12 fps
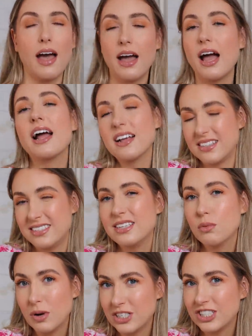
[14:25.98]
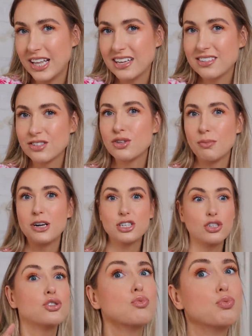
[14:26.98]
I, I, see why she likes them so
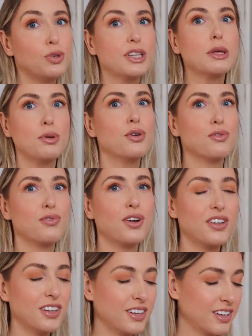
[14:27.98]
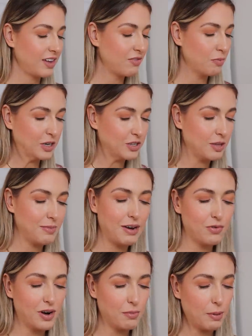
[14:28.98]
much. It's really beautiful. I have a bunch of them. I
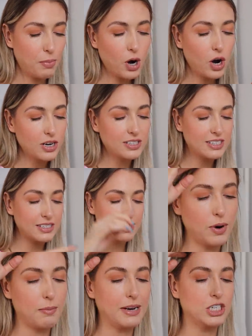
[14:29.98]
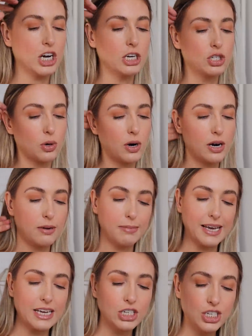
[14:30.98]
have one in my purse, one in my junk drawer, in
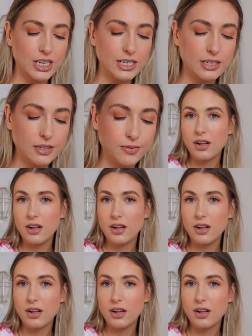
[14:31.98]
my kitchen.